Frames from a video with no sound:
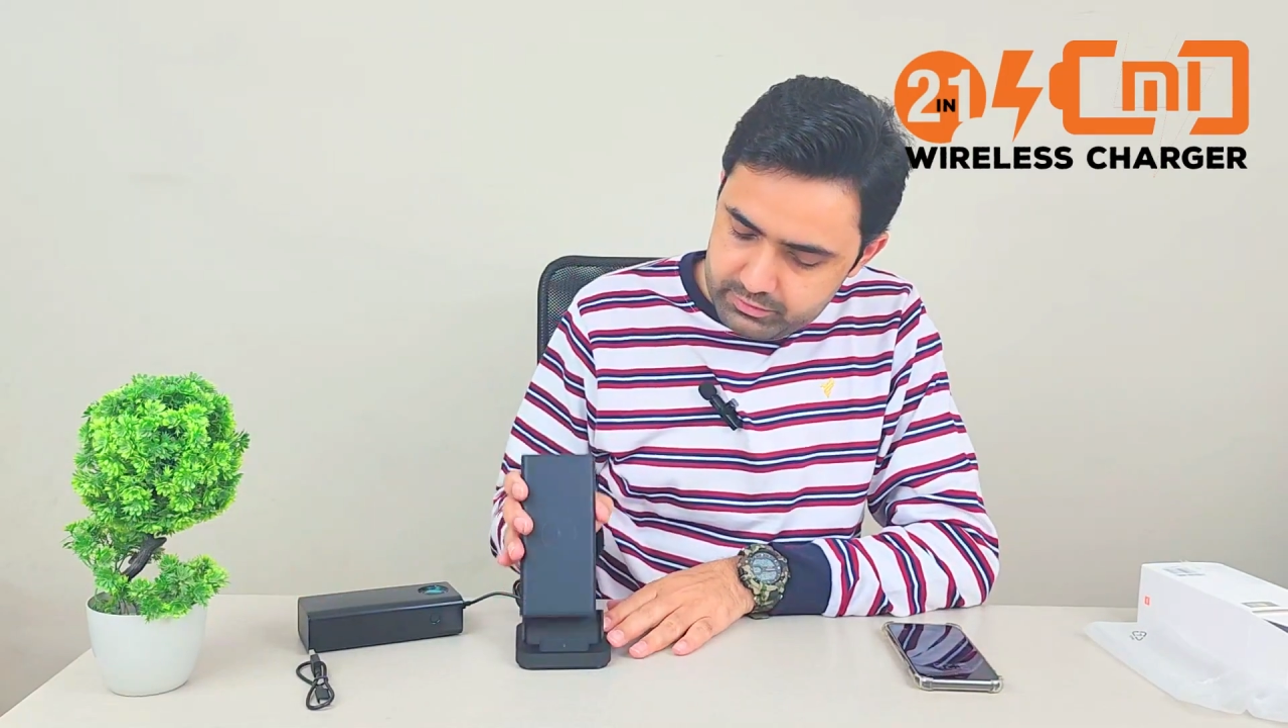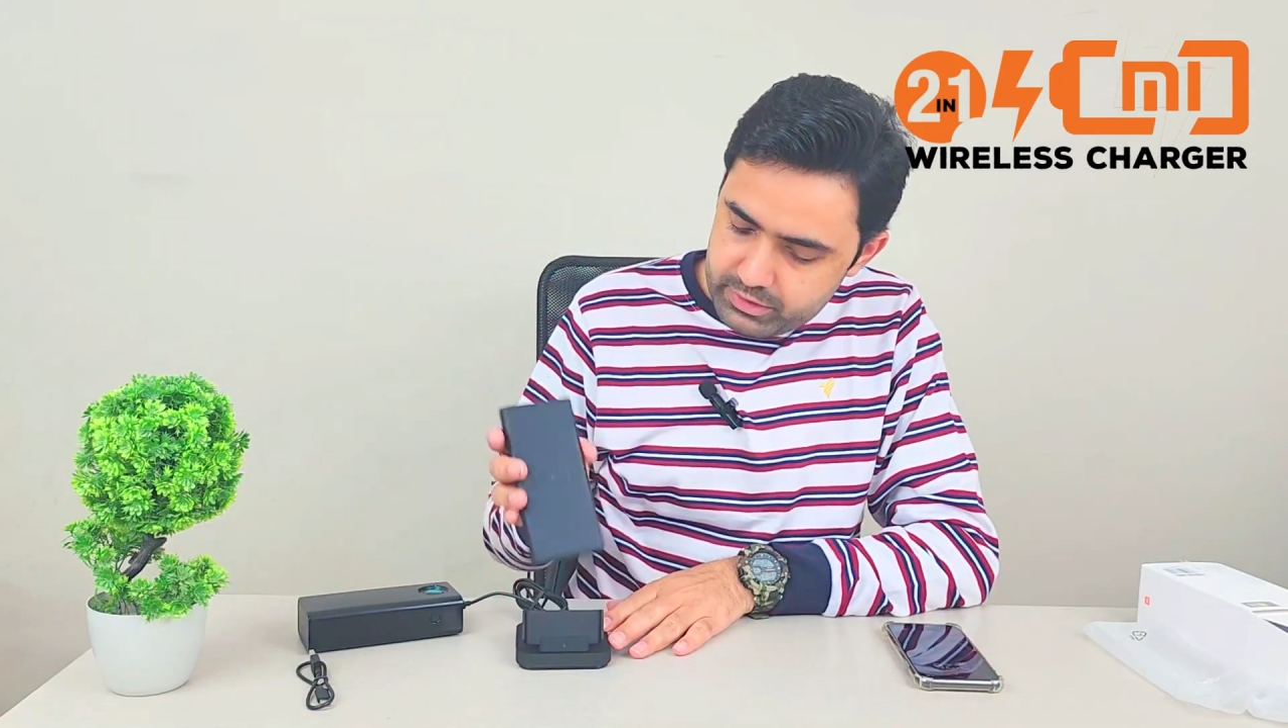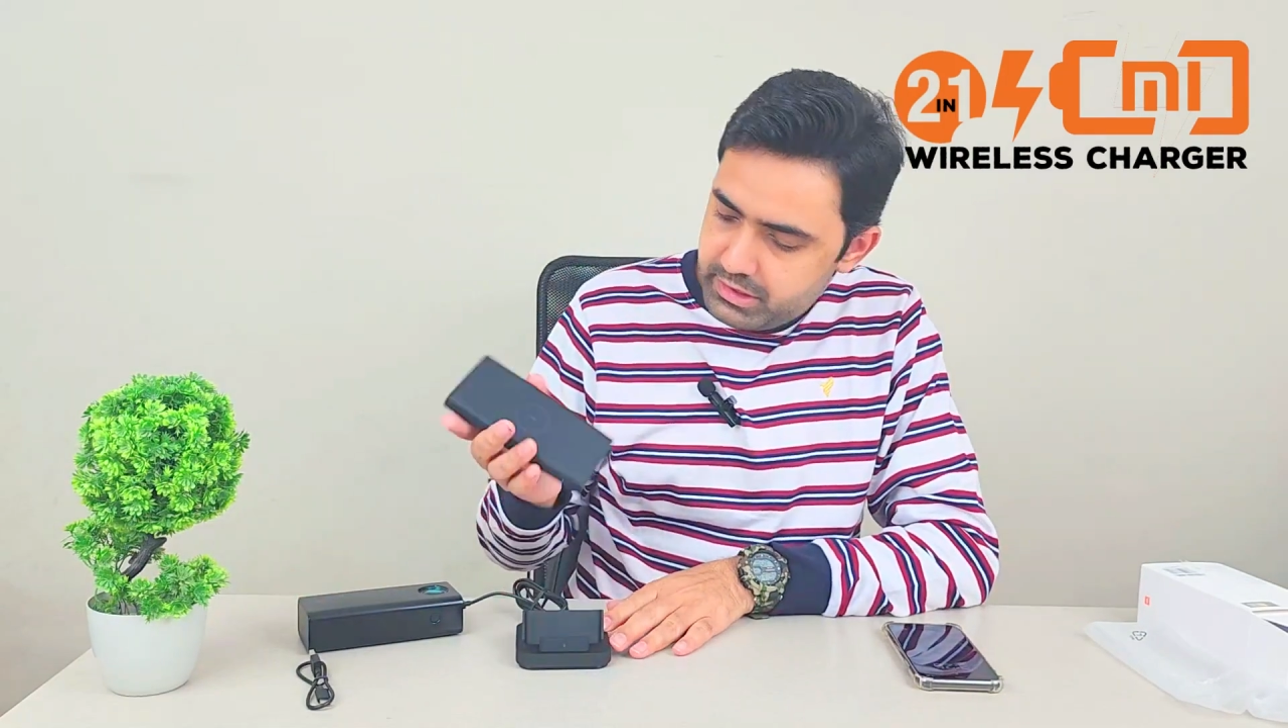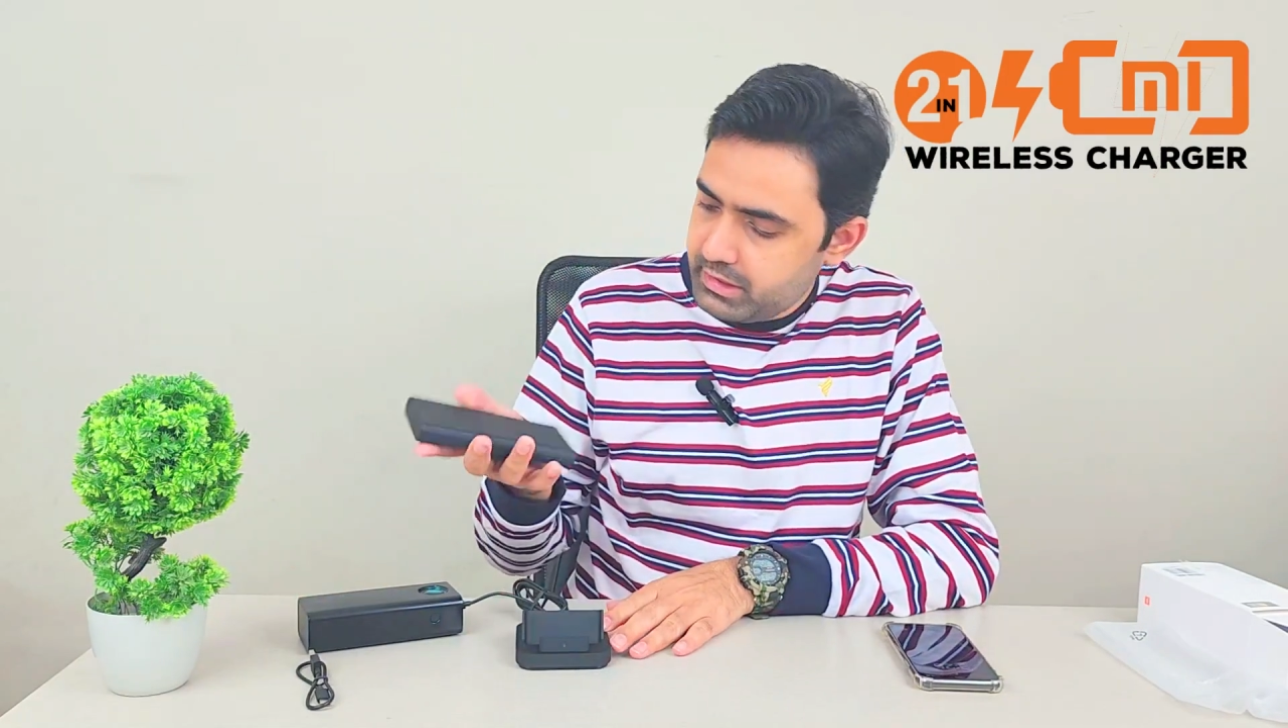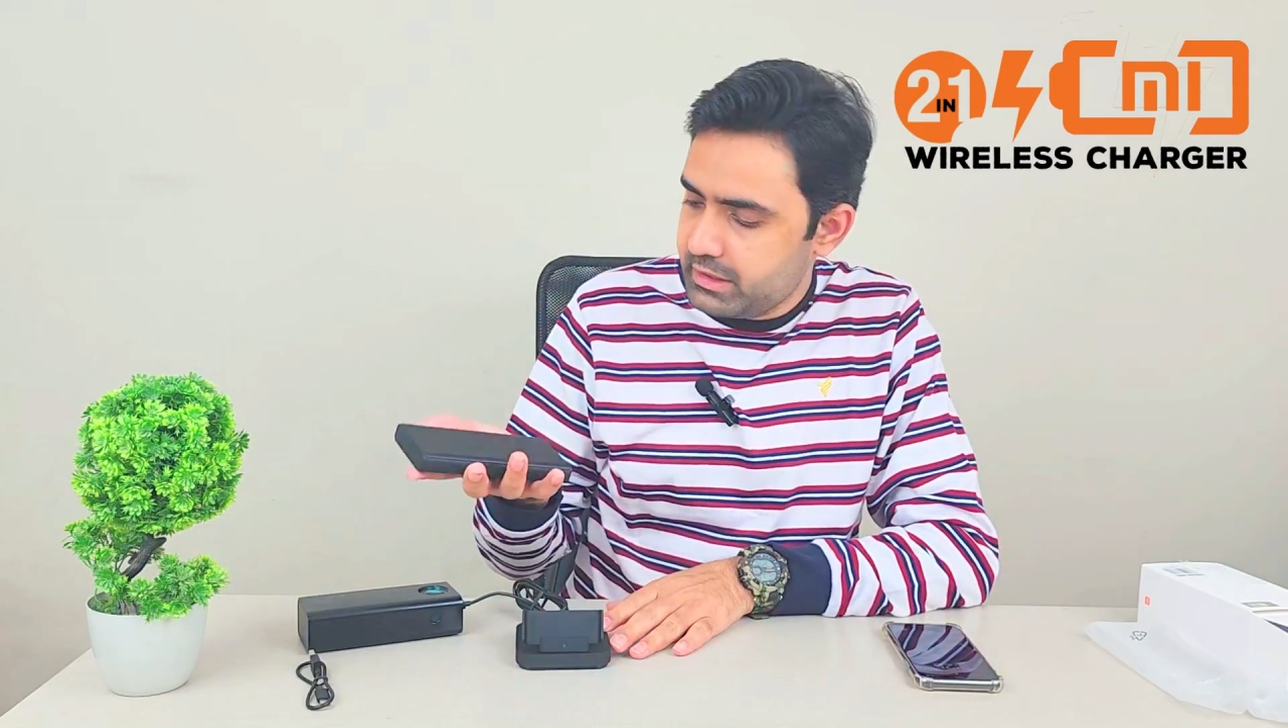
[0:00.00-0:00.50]

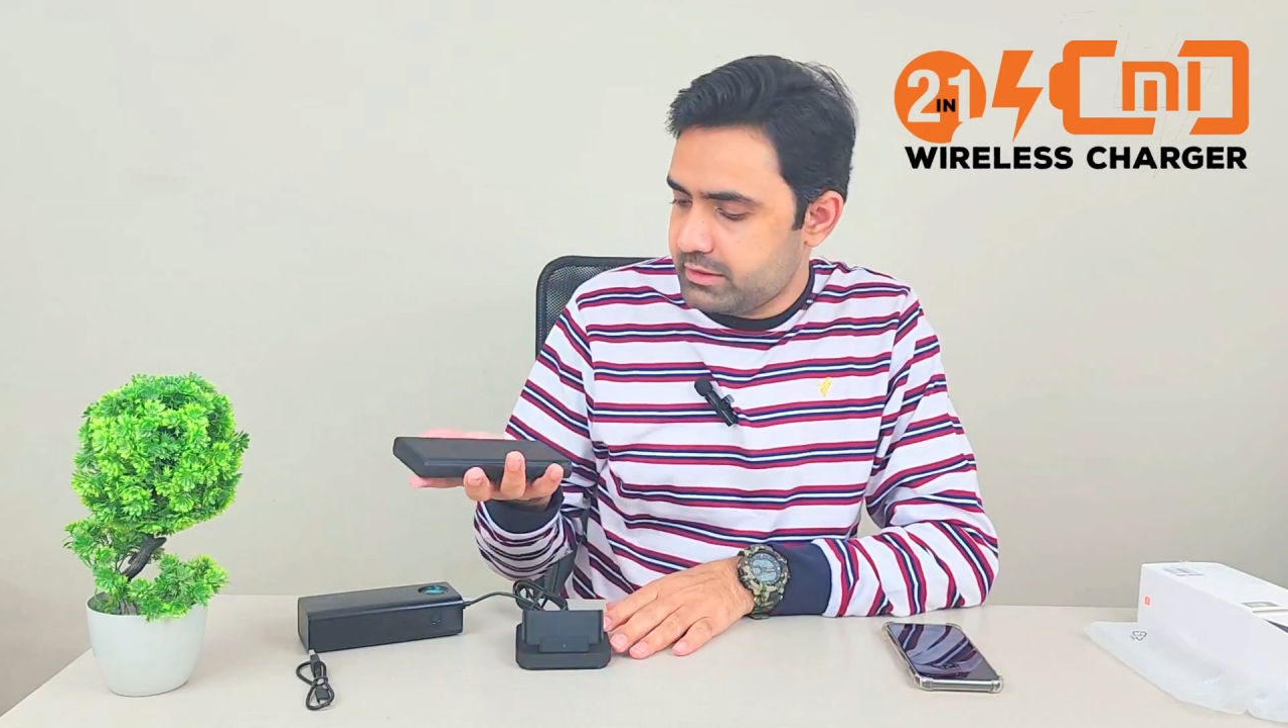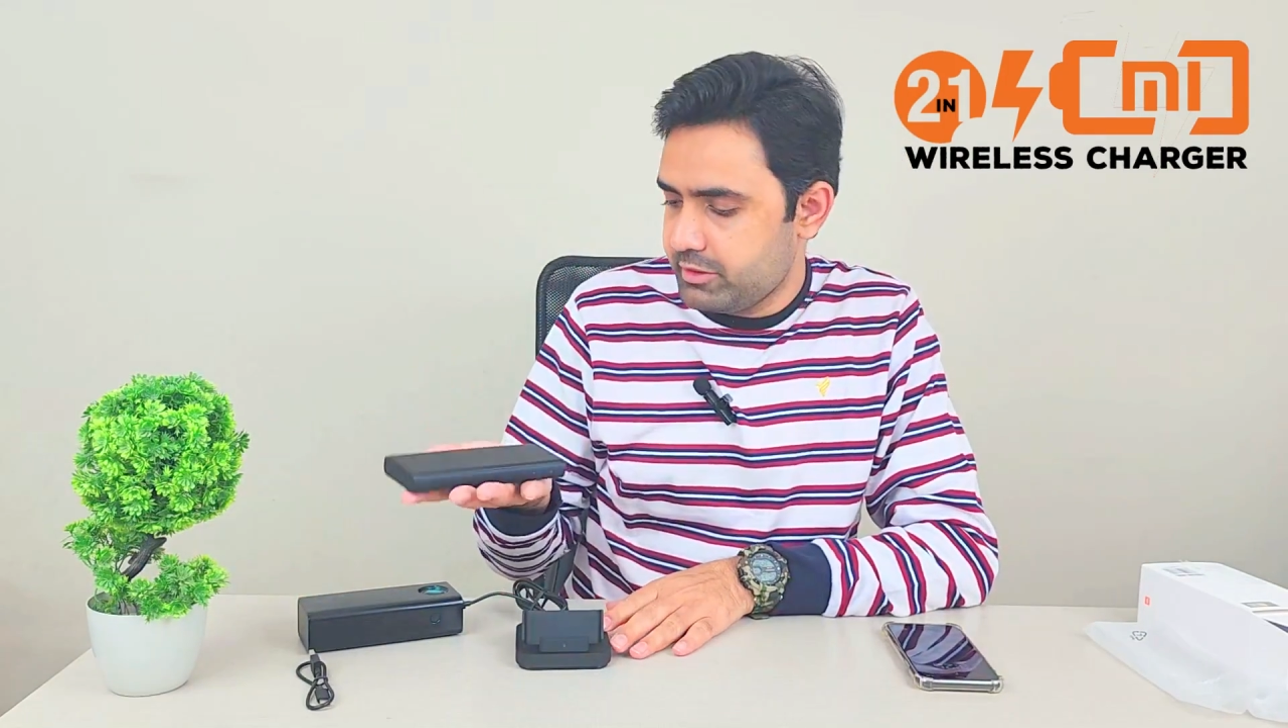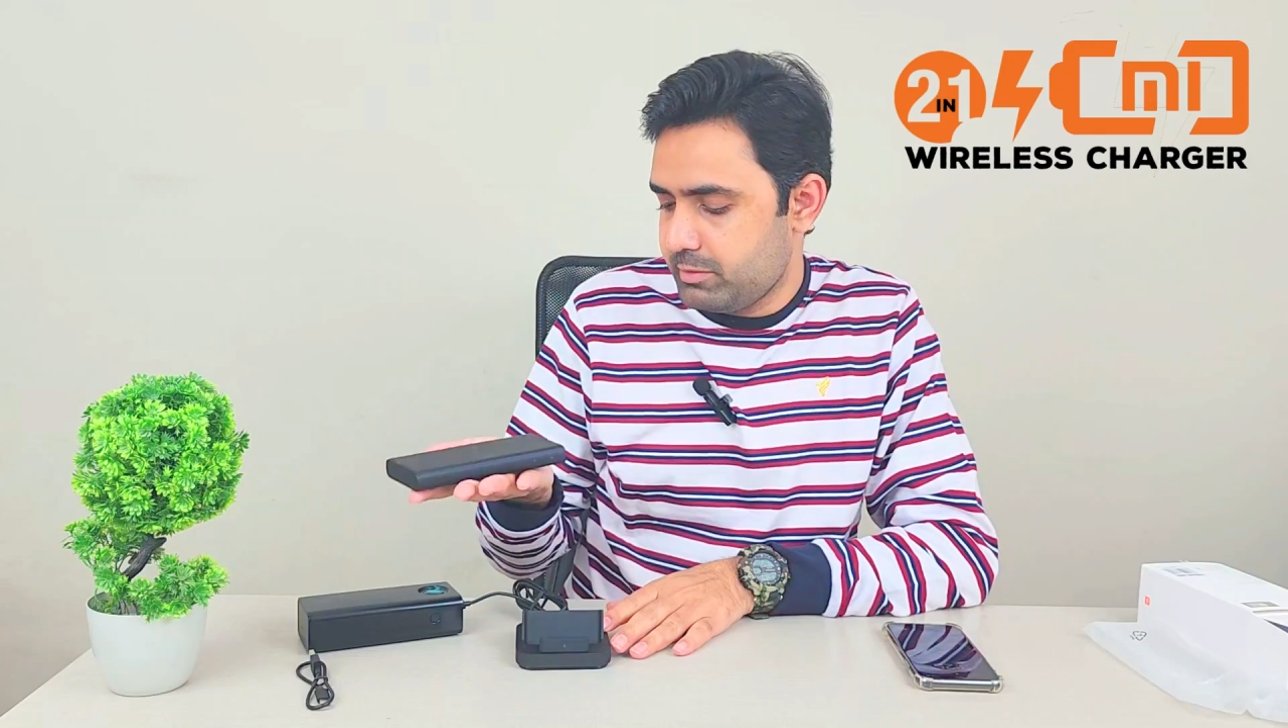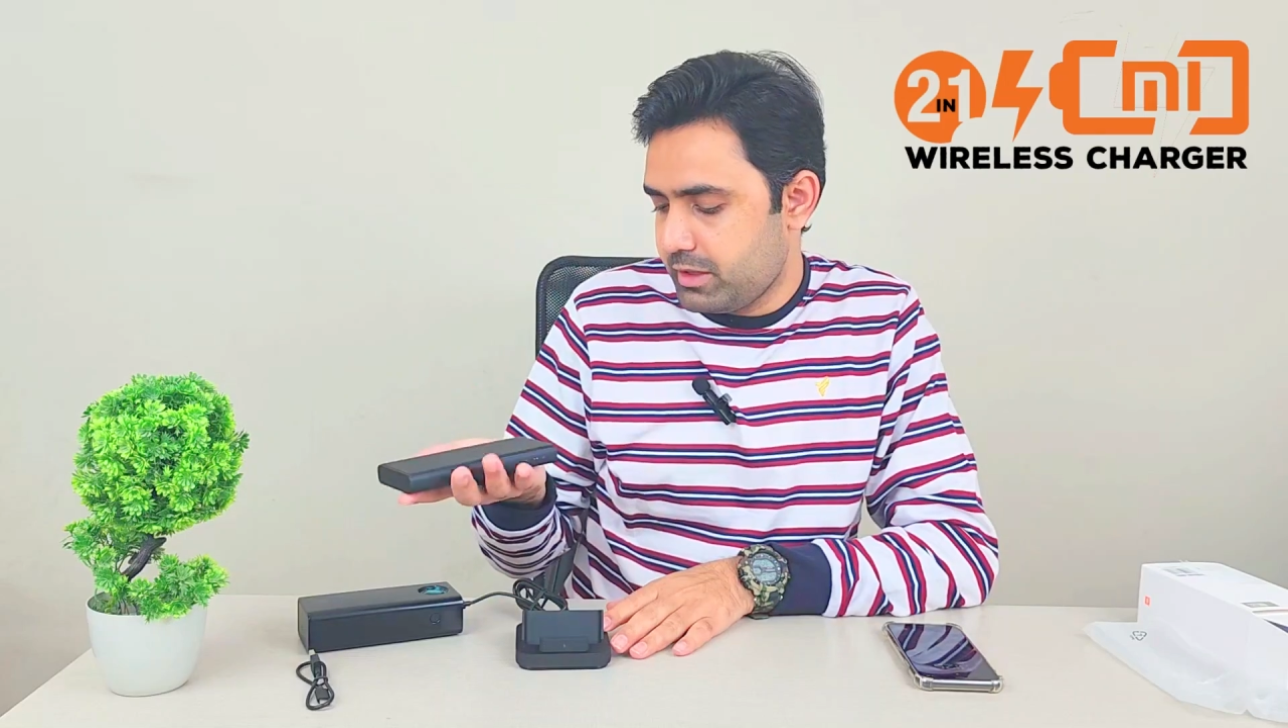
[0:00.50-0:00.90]
very lightweight